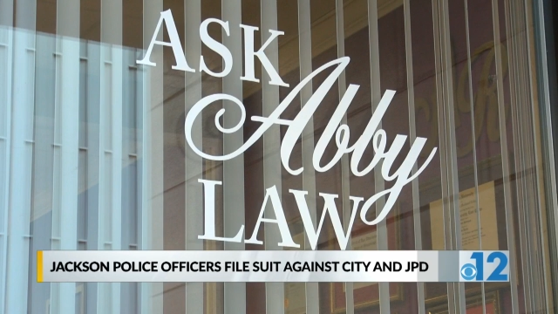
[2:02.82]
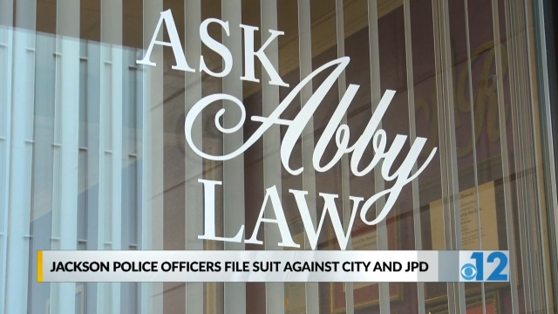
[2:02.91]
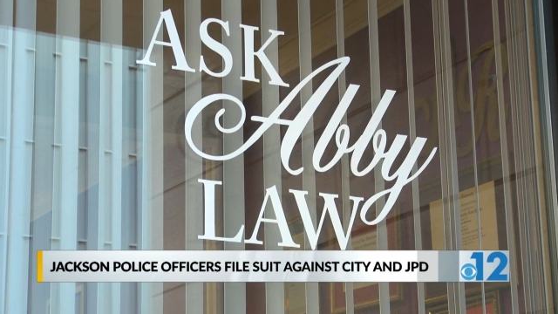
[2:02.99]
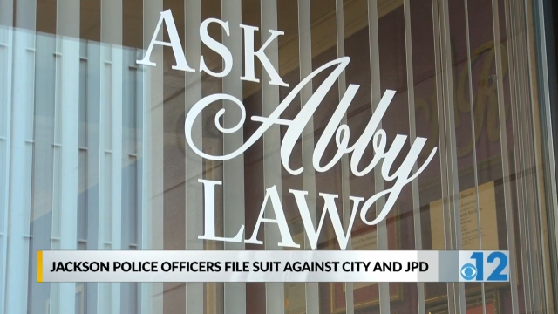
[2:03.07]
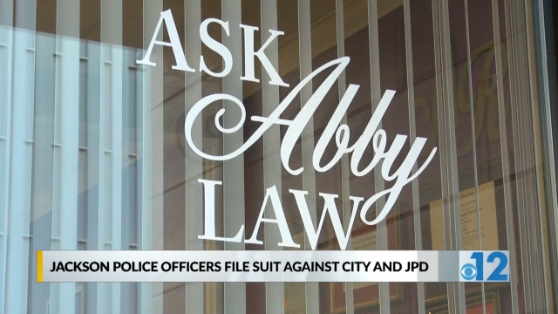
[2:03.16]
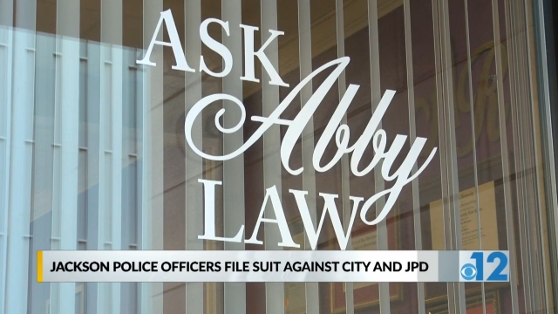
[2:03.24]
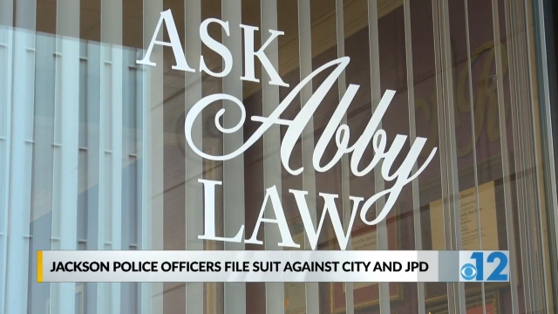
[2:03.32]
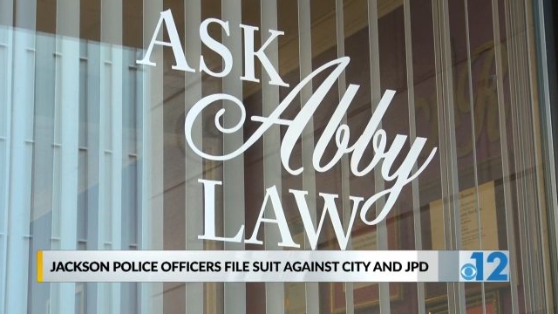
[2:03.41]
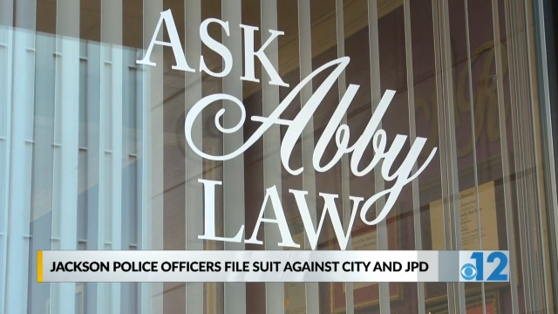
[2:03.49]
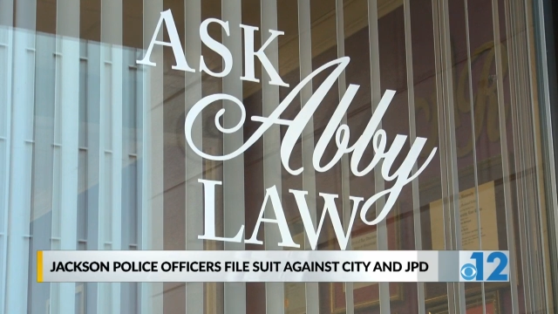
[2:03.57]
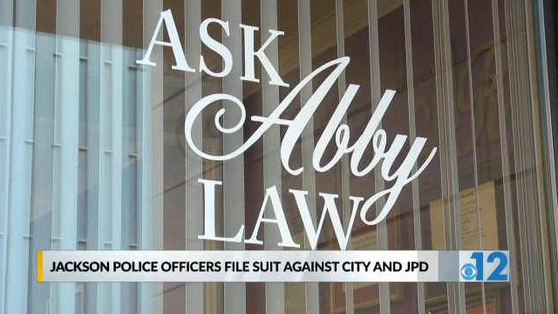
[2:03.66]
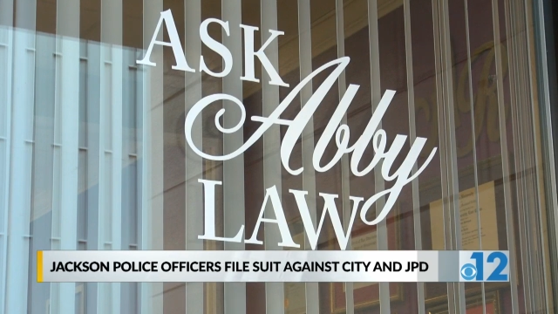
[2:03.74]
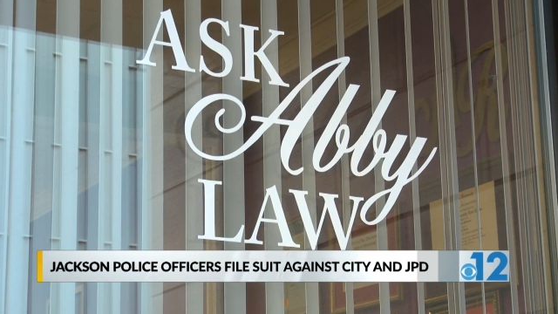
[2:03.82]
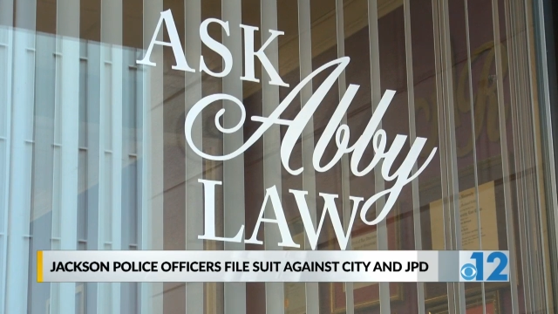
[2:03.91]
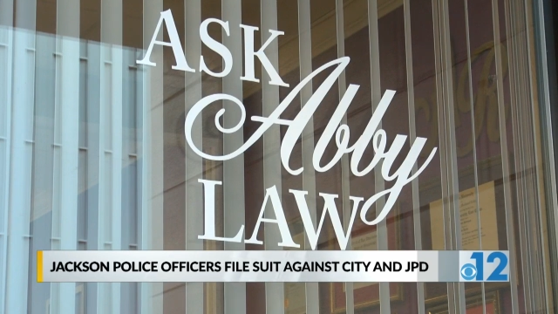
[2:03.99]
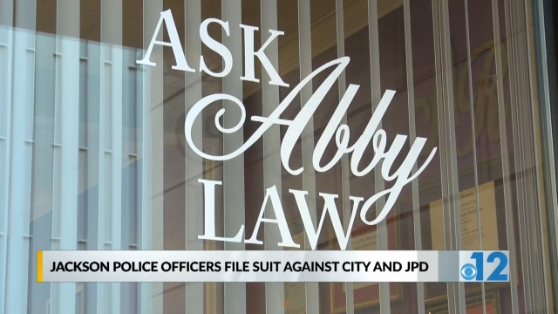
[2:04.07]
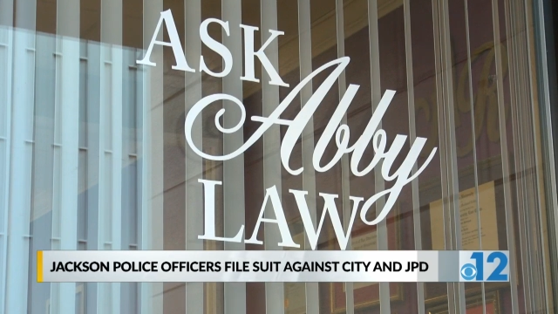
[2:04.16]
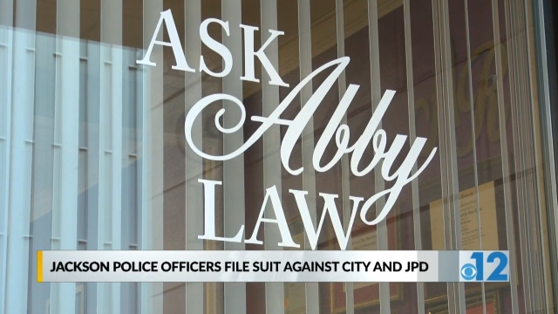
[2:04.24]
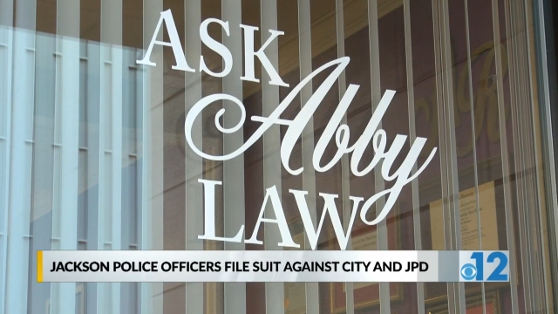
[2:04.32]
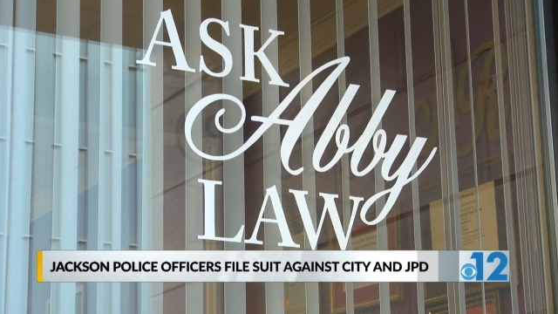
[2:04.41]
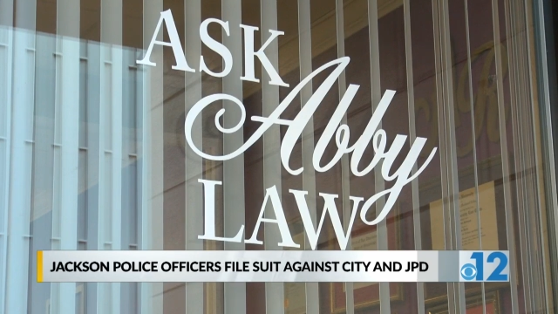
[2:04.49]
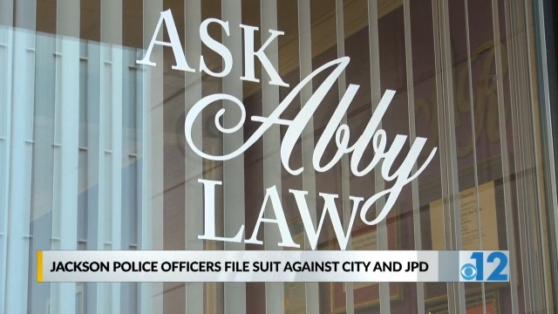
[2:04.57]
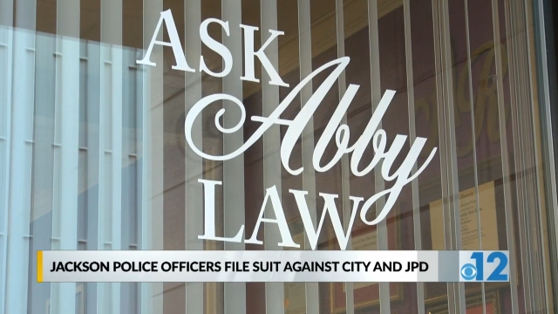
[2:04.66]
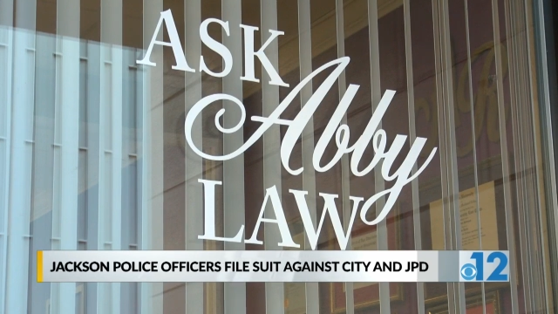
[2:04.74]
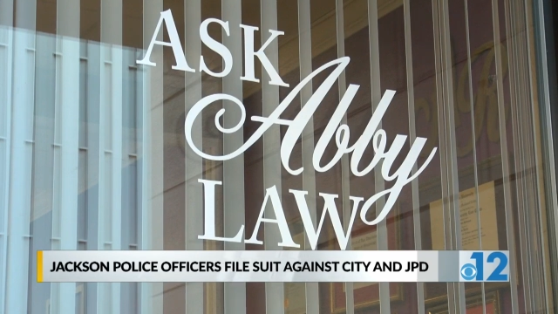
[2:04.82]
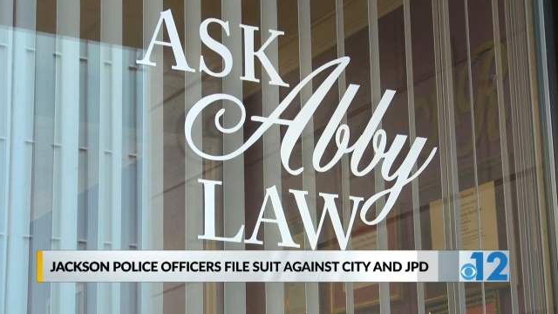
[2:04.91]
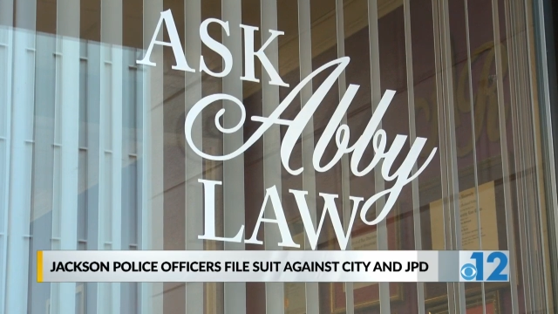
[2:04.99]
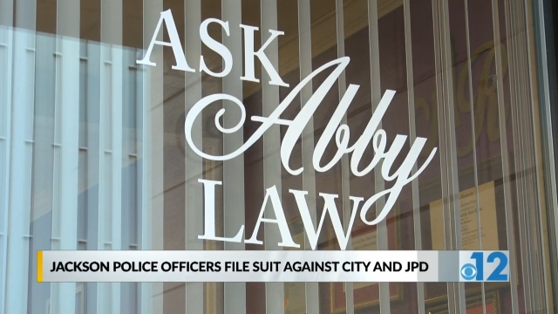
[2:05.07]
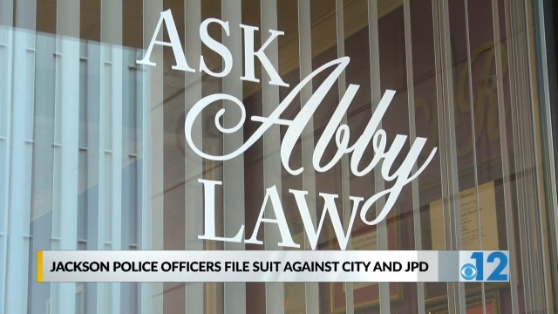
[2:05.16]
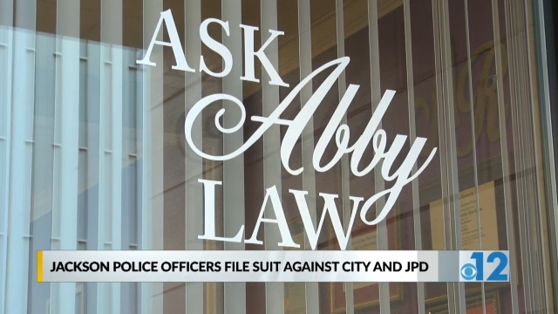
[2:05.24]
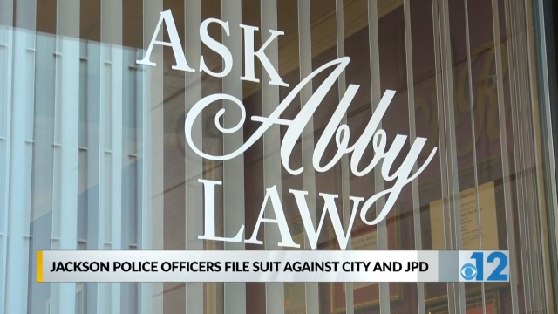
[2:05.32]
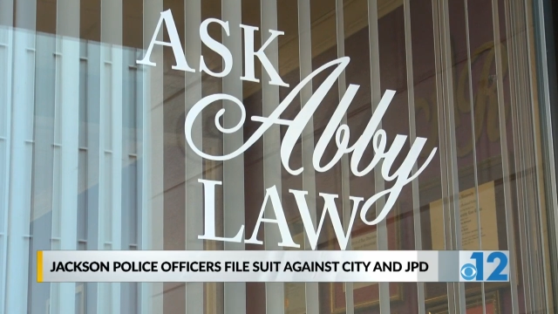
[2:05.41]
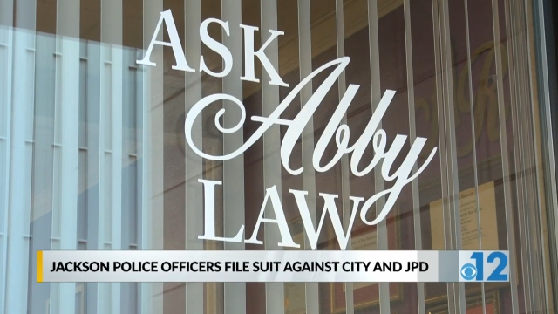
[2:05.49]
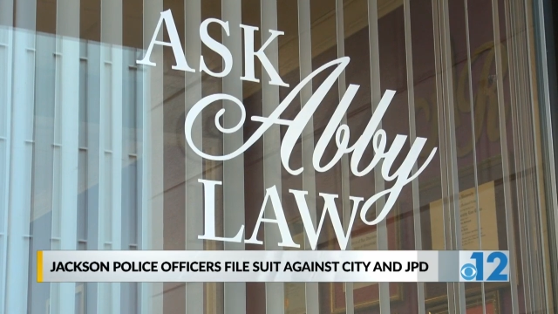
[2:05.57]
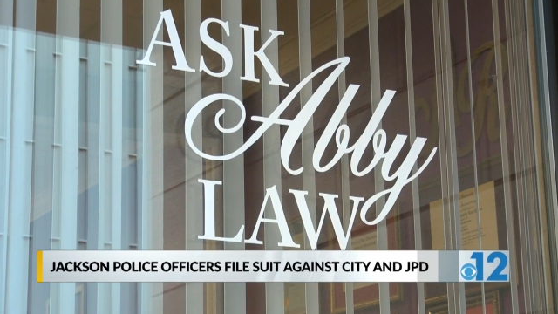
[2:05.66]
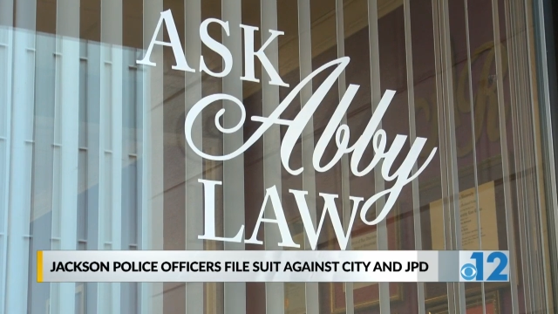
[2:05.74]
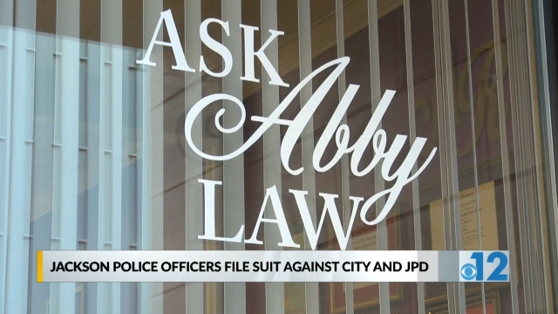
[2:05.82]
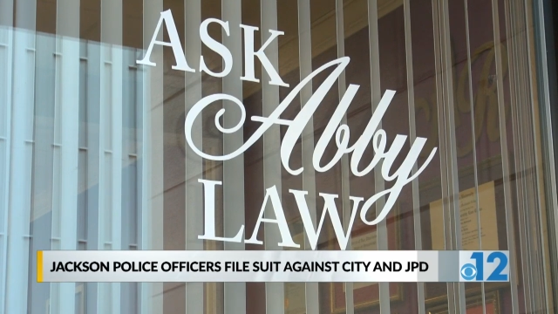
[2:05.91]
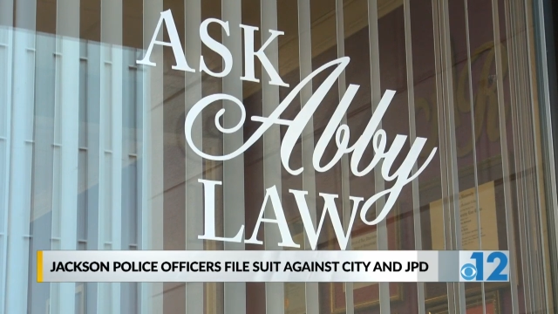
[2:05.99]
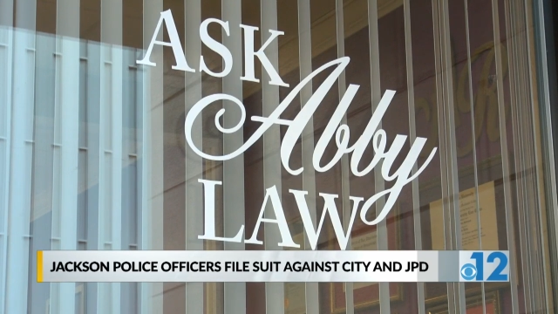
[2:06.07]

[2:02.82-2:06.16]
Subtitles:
[unreadable: no face in view]